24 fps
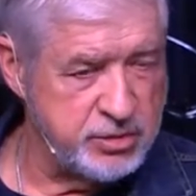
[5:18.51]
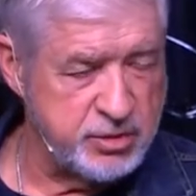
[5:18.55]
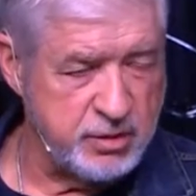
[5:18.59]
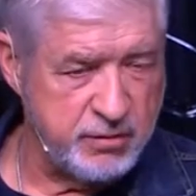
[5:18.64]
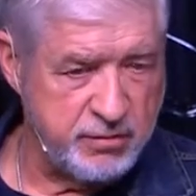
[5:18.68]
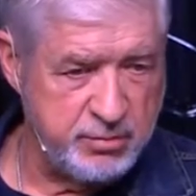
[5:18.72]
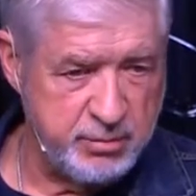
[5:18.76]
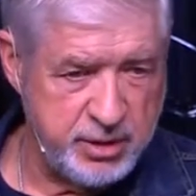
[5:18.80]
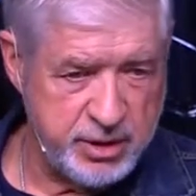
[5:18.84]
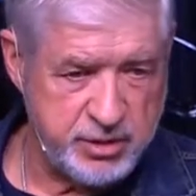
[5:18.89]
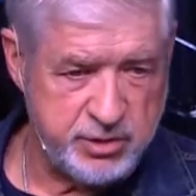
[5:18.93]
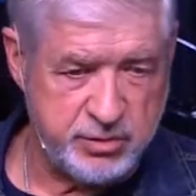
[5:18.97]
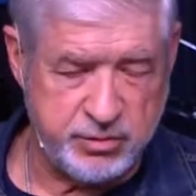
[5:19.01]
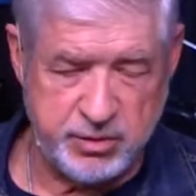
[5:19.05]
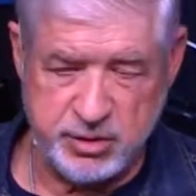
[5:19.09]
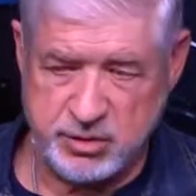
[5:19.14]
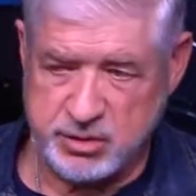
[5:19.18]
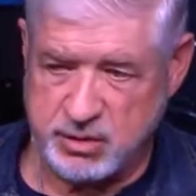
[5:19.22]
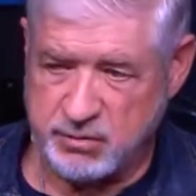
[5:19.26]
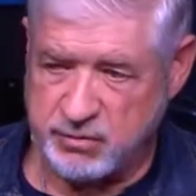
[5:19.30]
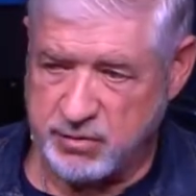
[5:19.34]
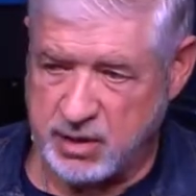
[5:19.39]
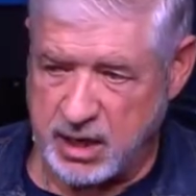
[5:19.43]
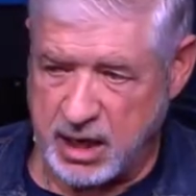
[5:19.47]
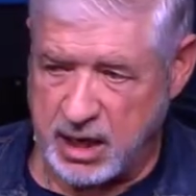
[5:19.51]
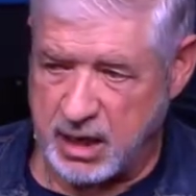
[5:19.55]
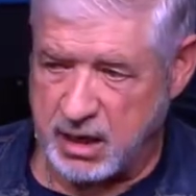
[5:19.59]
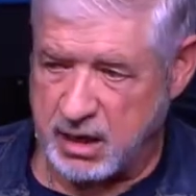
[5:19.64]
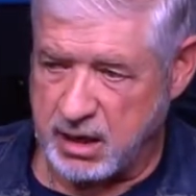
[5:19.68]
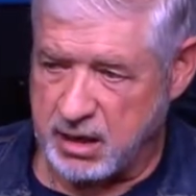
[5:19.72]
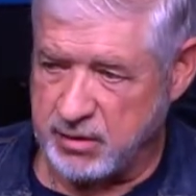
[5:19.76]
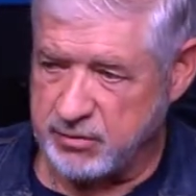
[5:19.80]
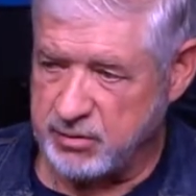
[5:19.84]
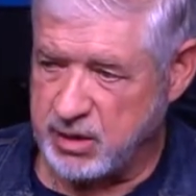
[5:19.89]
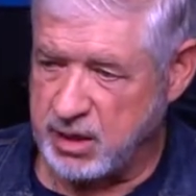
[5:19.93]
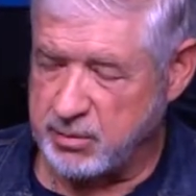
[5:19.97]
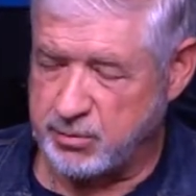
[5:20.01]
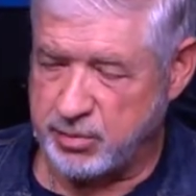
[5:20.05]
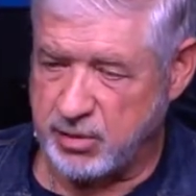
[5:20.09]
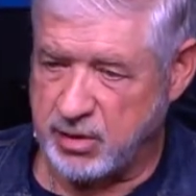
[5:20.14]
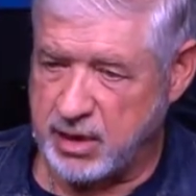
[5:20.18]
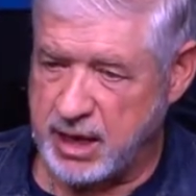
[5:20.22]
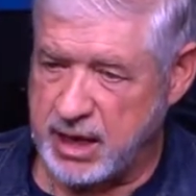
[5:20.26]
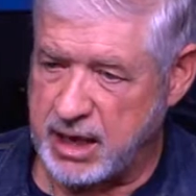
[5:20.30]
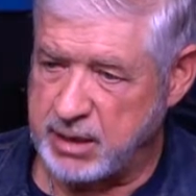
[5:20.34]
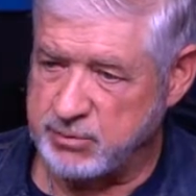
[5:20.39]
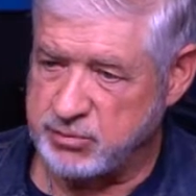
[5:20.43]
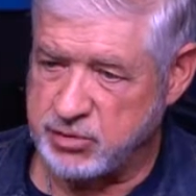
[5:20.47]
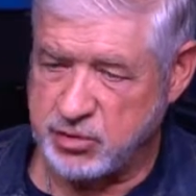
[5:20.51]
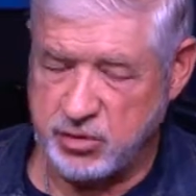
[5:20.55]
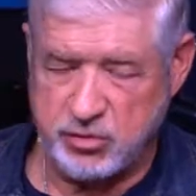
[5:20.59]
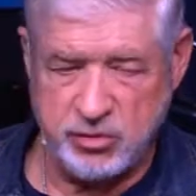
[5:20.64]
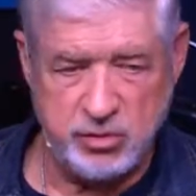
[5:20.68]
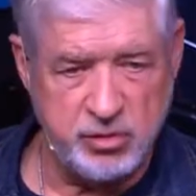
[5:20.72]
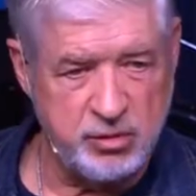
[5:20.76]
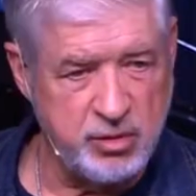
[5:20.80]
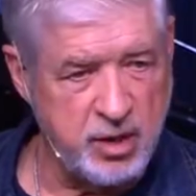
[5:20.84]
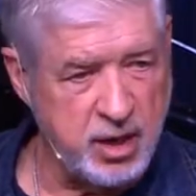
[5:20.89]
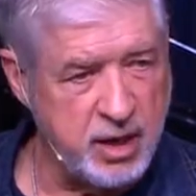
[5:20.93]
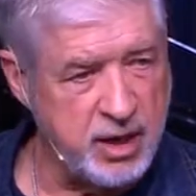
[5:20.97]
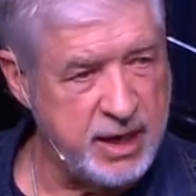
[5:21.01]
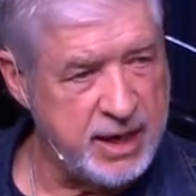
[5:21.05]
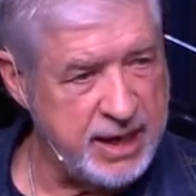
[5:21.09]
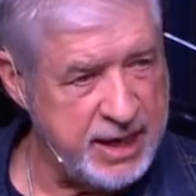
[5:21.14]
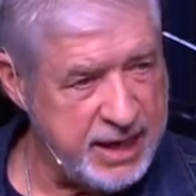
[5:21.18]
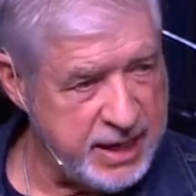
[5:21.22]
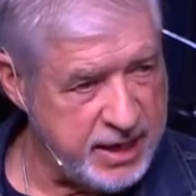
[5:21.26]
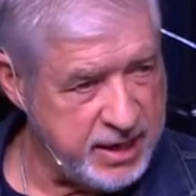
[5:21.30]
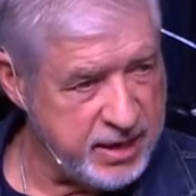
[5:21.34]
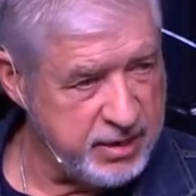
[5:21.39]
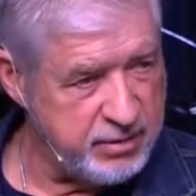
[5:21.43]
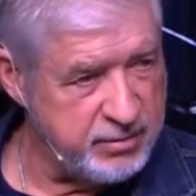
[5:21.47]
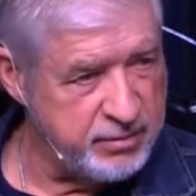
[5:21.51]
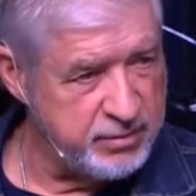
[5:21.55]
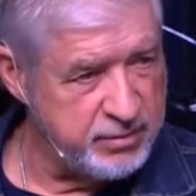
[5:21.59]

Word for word: of mysteries of God that perhaps you do not have.